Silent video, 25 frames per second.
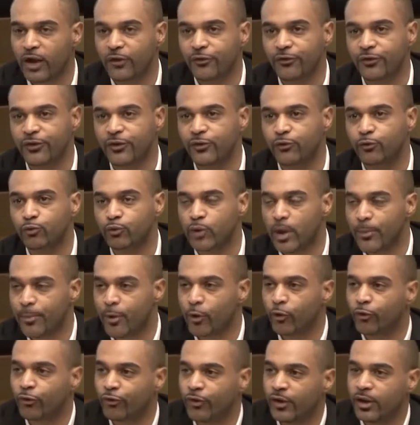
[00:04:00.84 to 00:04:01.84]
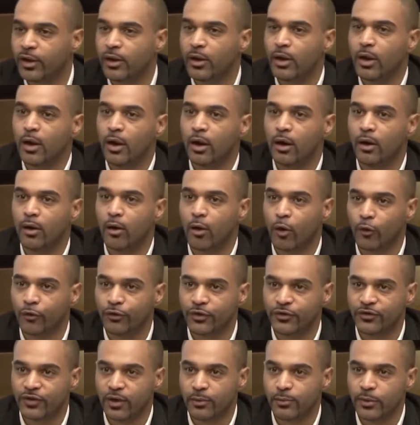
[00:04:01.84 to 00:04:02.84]
historical
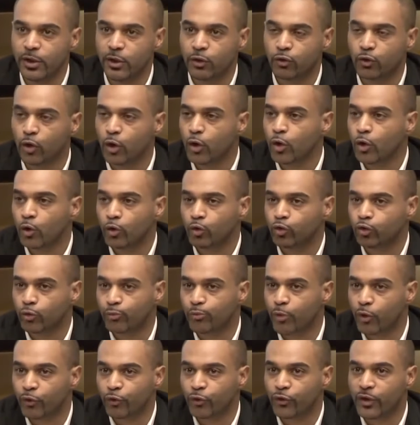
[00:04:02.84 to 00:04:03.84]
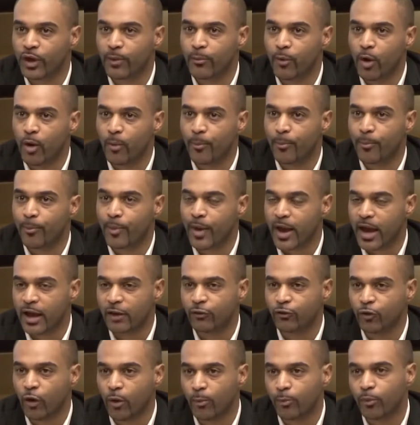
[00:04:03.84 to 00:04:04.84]
uh, work can also
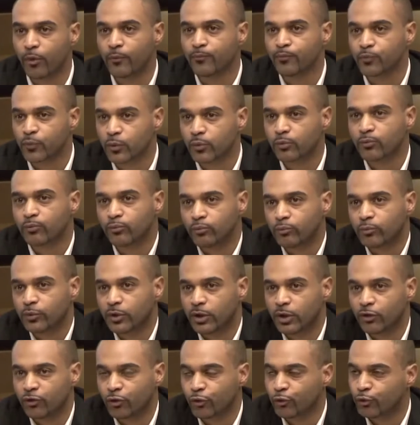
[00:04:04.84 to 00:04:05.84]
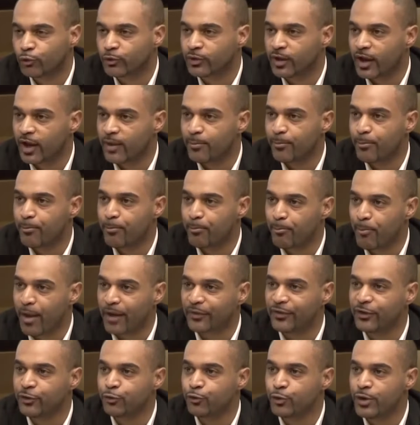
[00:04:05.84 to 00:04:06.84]
destroy some of the
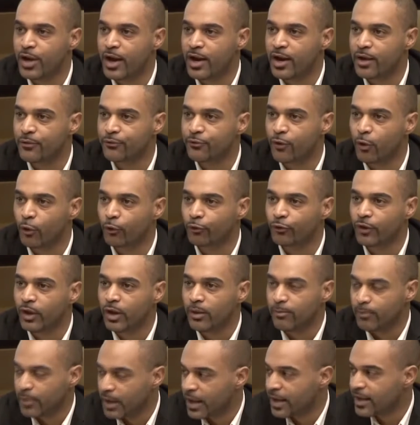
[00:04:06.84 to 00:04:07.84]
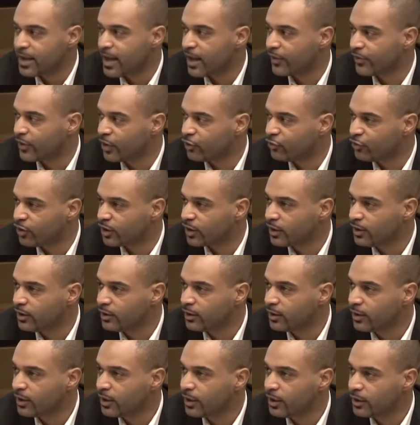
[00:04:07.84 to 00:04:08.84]
origins of racism,
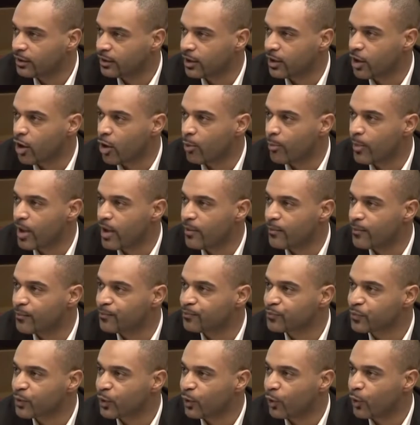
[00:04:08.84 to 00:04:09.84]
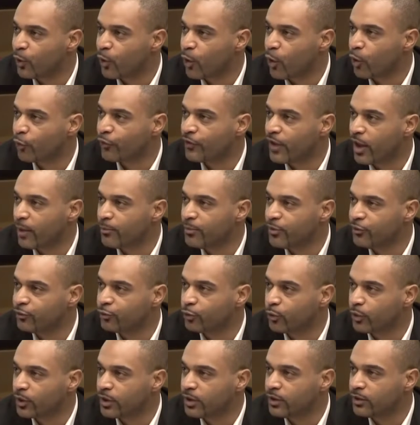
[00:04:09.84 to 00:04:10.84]
for example,
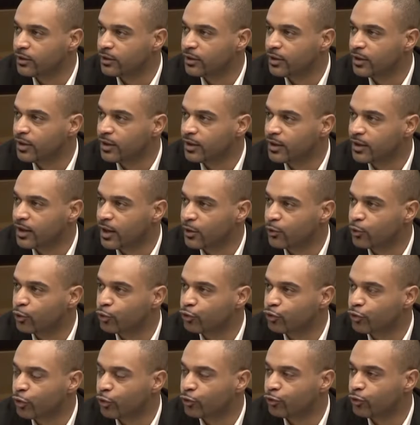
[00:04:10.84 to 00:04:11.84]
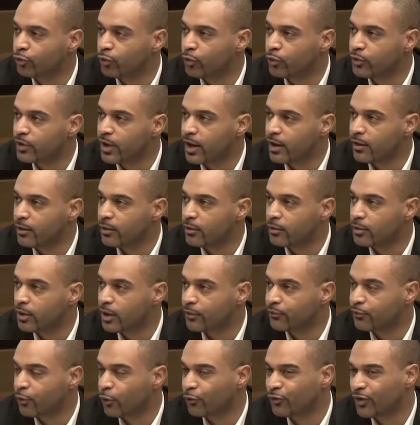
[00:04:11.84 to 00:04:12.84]
or other aspects. For
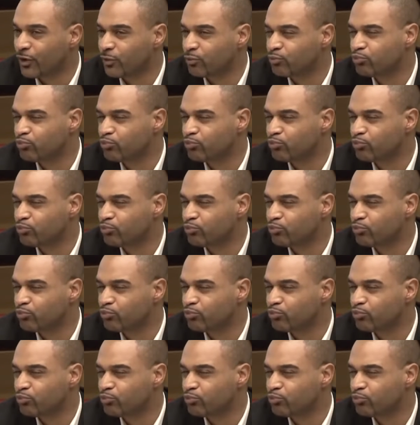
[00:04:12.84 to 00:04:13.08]
example, the